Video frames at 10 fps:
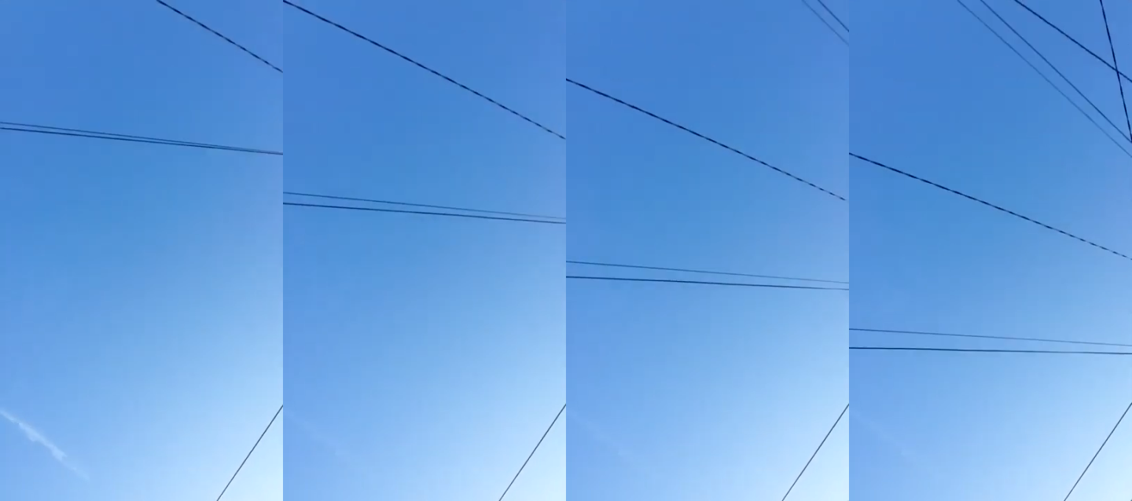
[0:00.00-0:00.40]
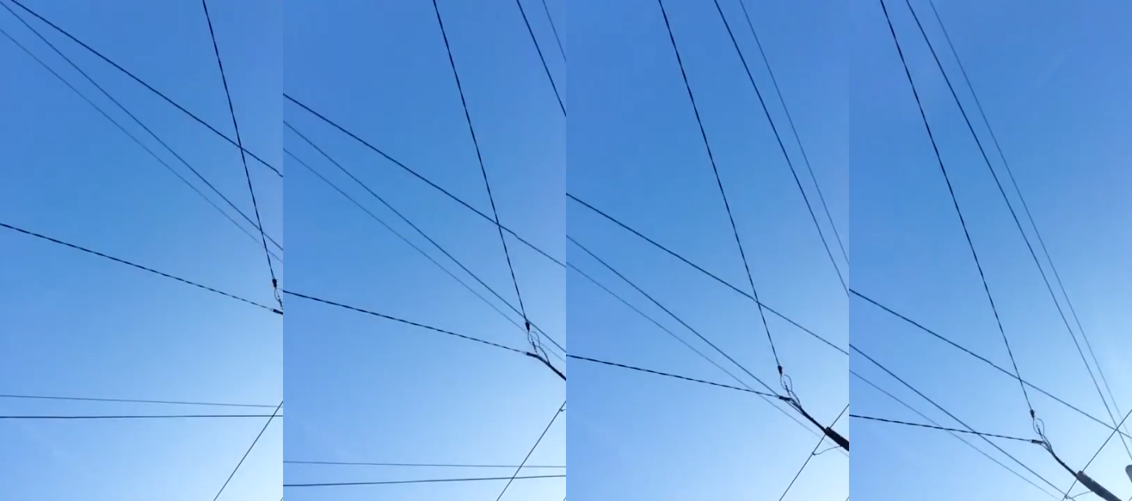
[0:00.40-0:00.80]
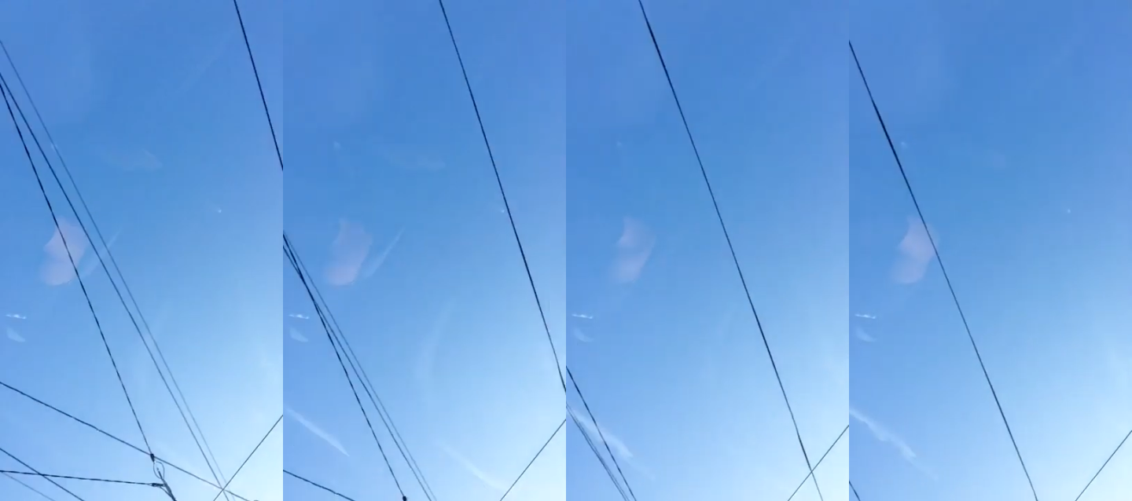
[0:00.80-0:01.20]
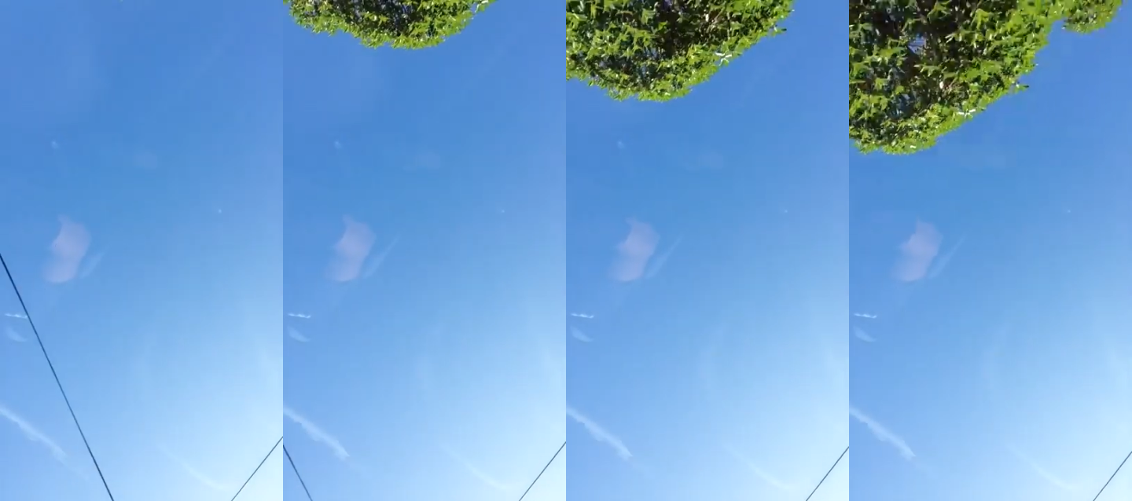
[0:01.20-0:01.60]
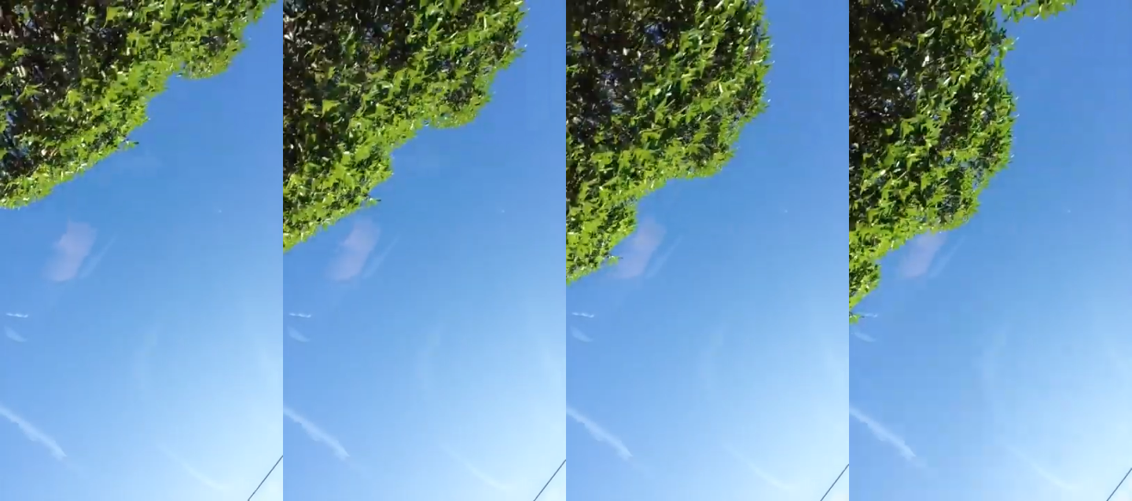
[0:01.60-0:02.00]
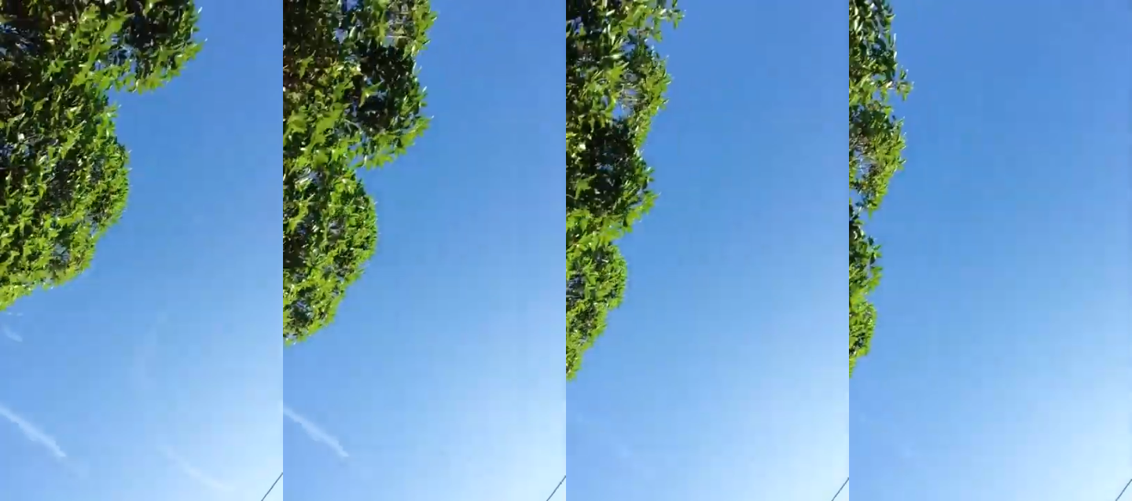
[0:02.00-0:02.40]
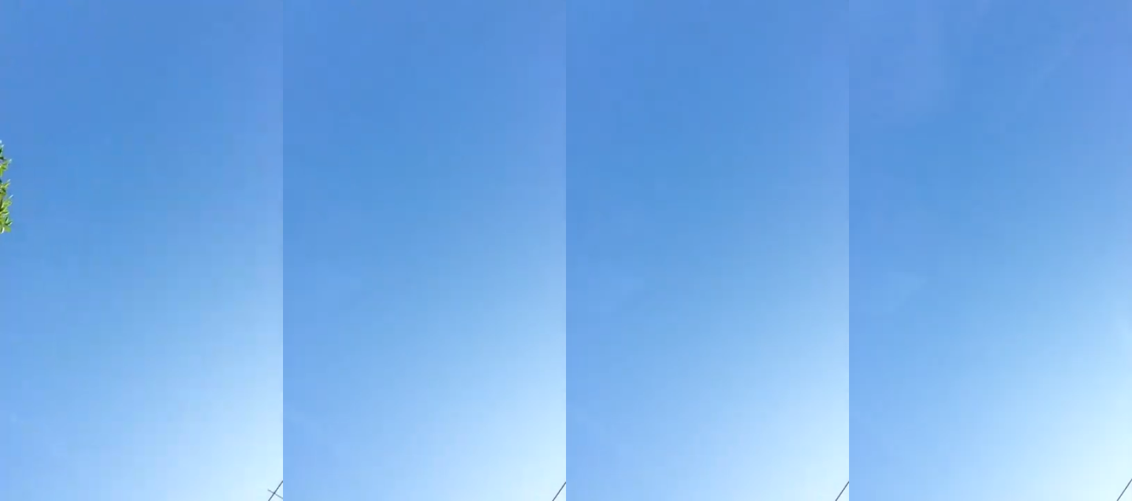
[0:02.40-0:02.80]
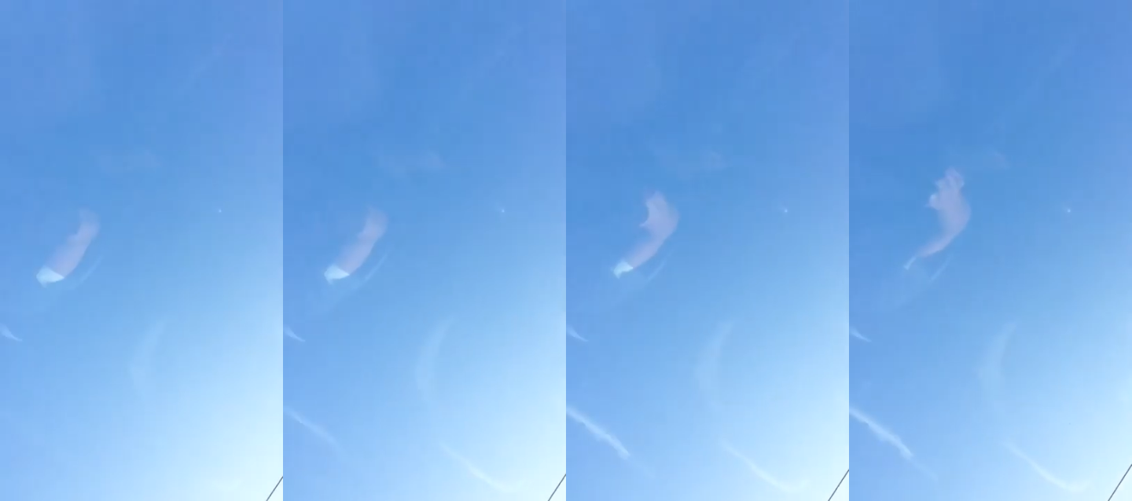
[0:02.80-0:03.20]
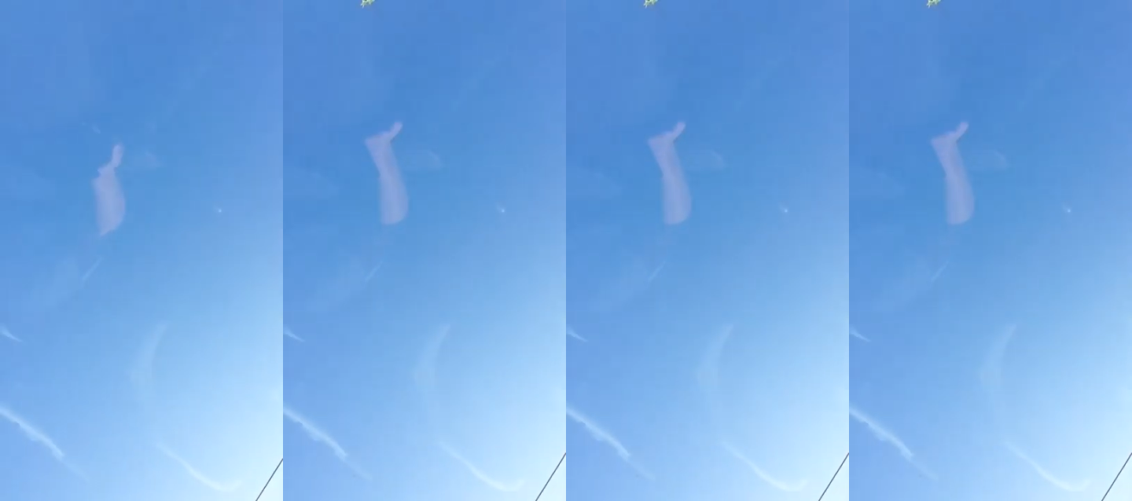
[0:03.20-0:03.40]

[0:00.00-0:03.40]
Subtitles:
No face is visible, so there are no lips to read.